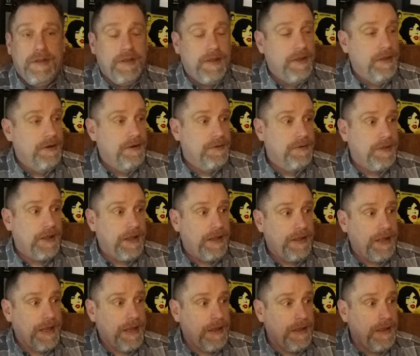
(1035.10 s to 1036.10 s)
You know,
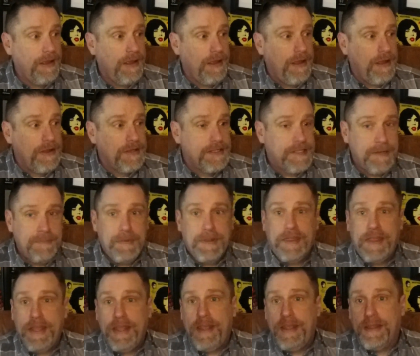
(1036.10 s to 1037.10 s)
like
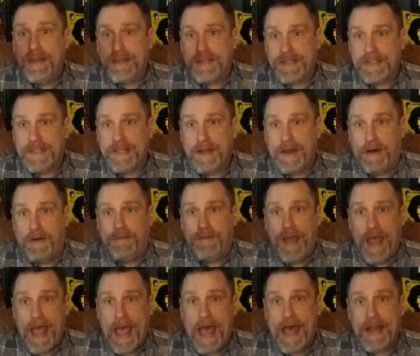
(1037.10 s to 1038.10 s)
sympathy itself
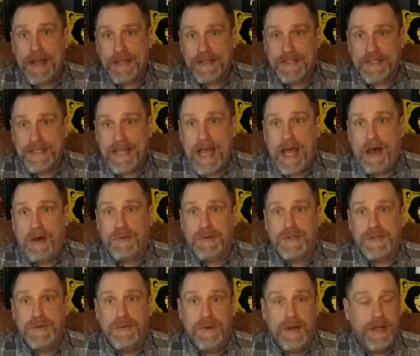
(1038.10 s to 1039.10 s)
had a sound
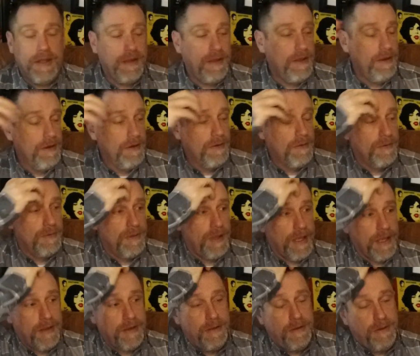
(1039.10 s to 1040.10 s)
to it. You know,
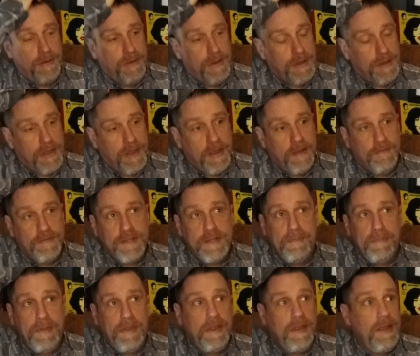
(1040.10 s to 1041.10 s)
like you could think of
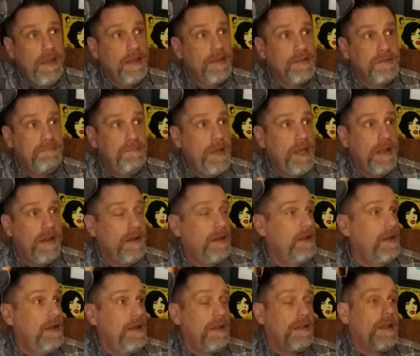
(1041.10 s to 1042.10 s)
sympathy as being
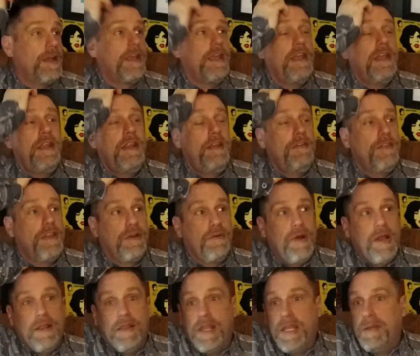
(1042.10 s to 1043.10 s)
like any of the
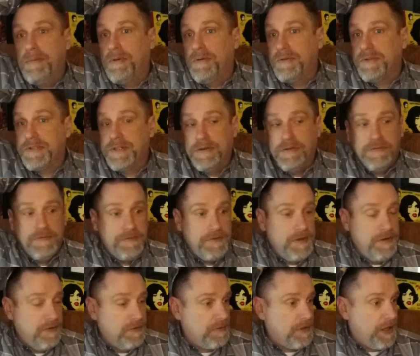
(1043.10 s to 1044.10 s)
great labels of
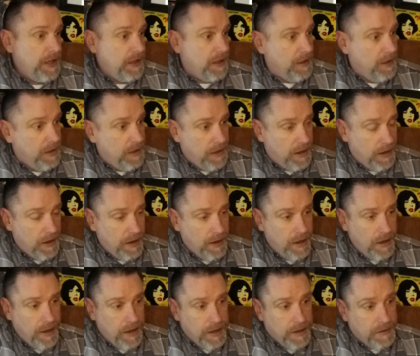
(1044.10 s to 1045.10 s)
you know like
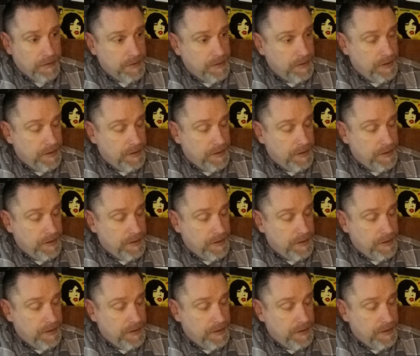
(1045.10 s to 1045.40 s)
uh,